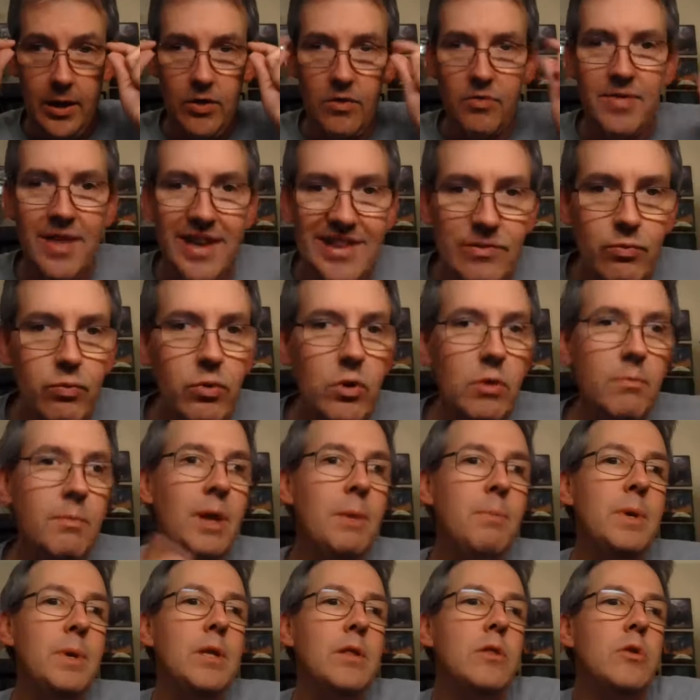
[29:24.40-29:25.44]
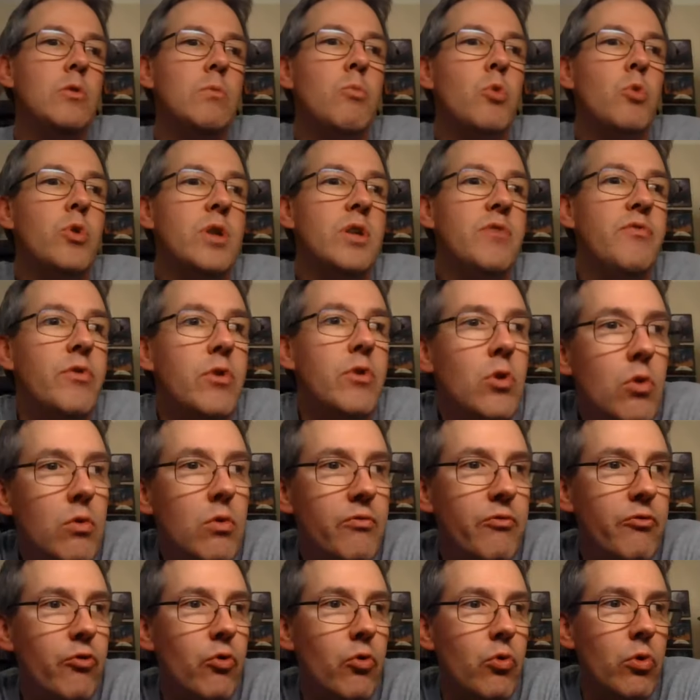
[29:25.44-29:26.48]
You know, that's where it may be a little more
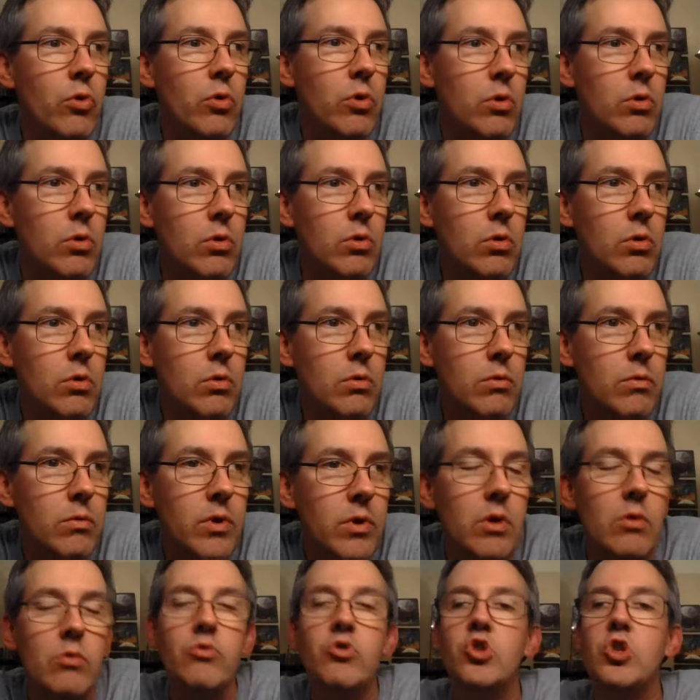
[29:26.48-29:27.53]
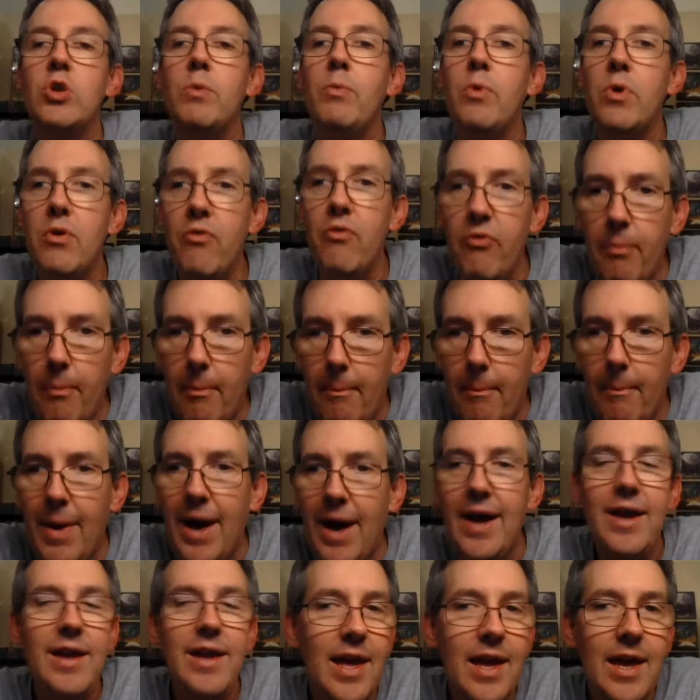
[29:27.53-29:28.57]
difficult for, you know, someone of
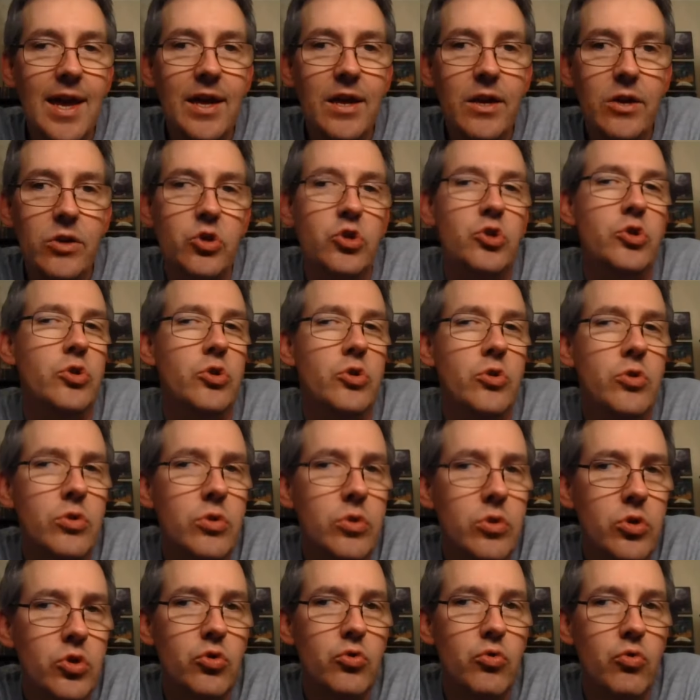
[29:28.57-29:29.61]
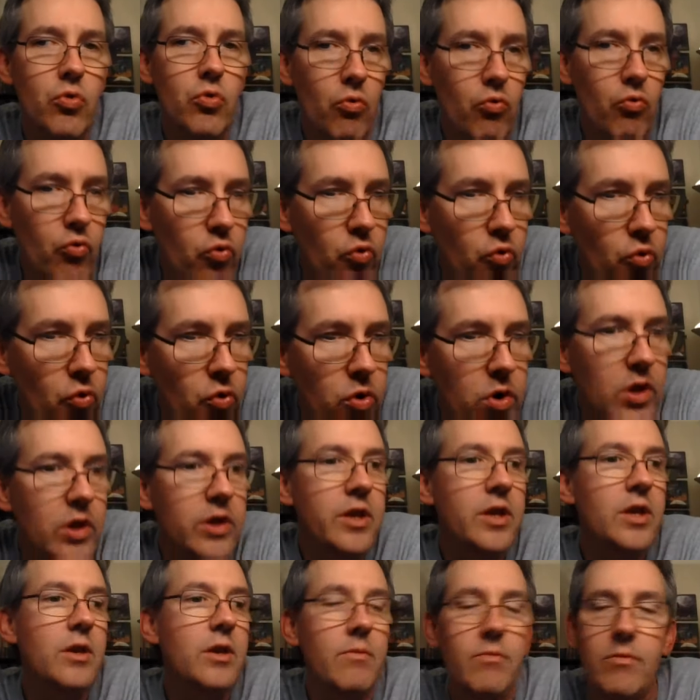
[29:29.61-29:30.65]
my age to
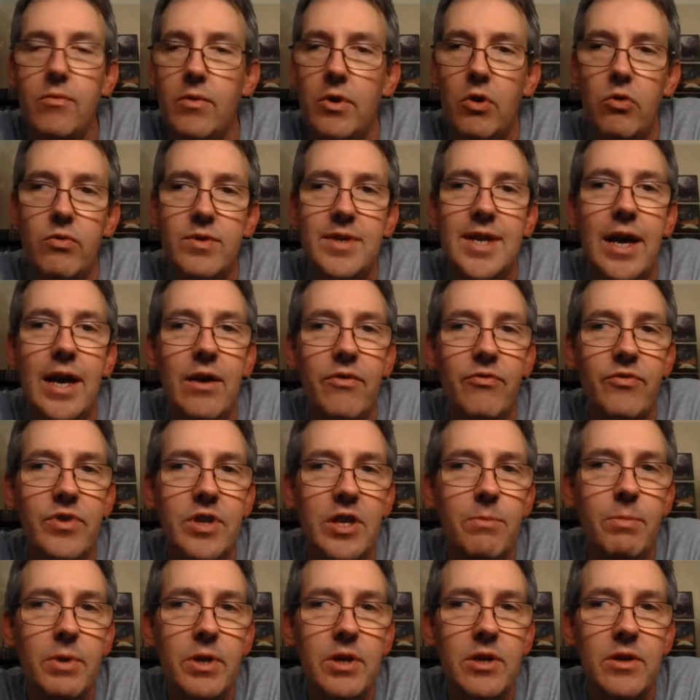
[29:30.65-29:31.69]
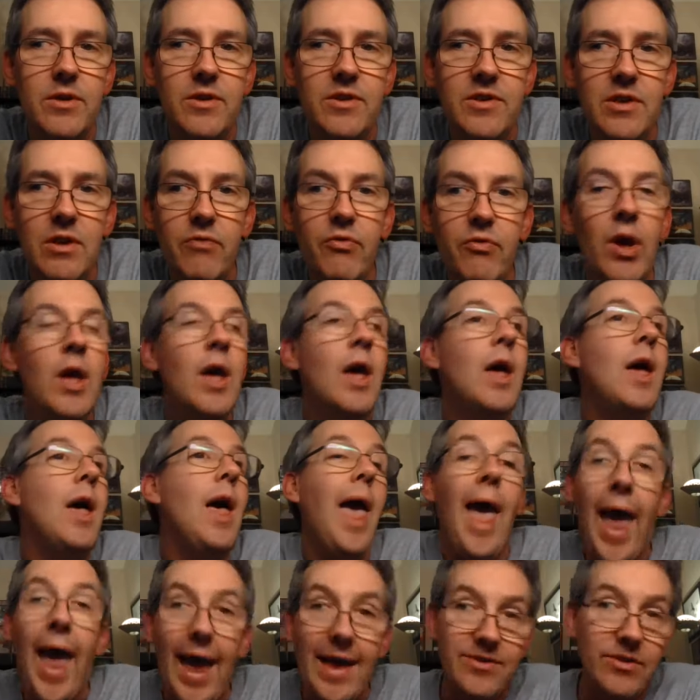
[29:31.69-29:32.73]
really, you know, dive deep into this stuff,
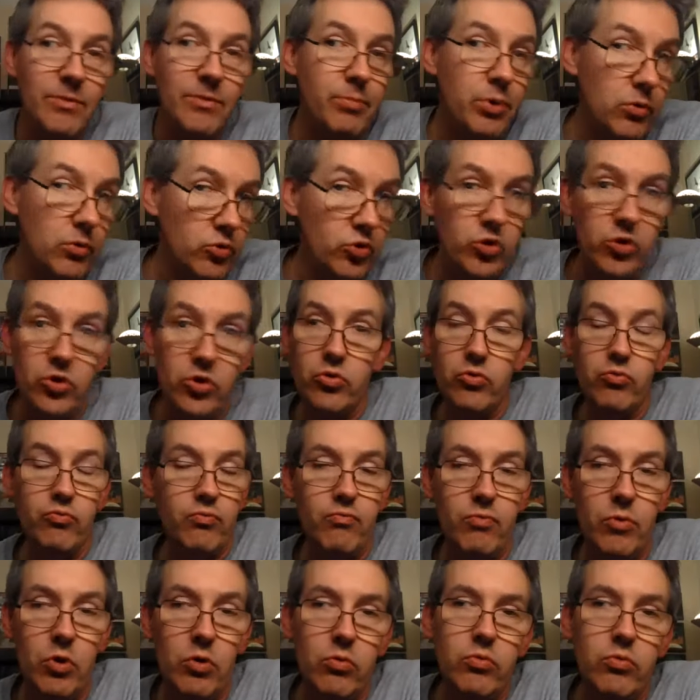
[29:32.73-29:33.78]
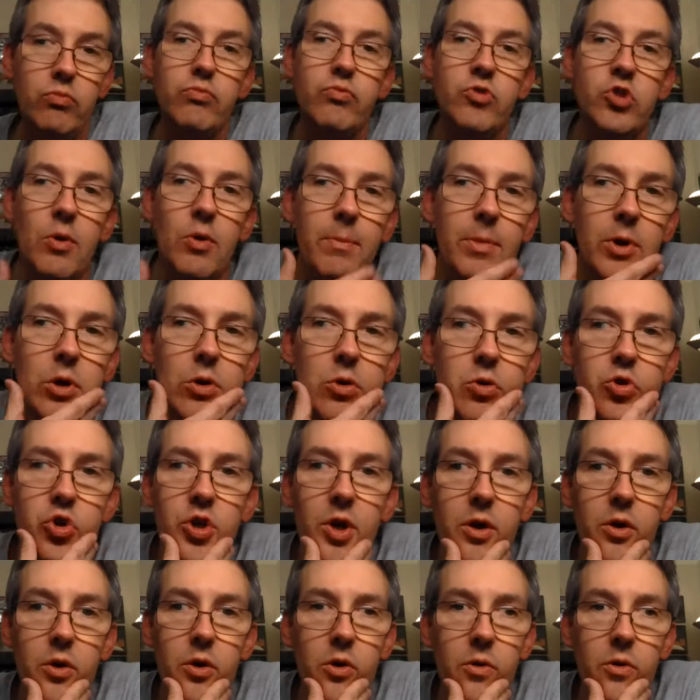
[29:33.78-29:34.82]
as opposed to, you know, somebody who's
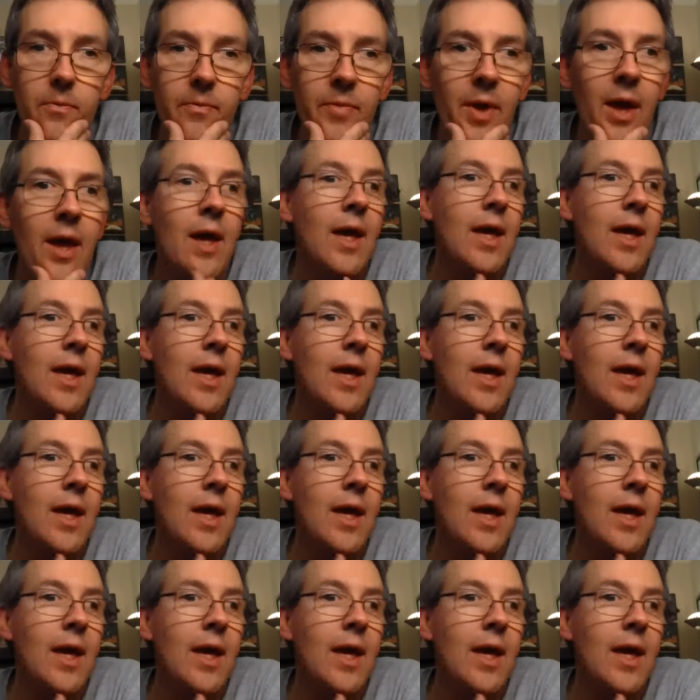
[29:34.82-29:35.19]
younger.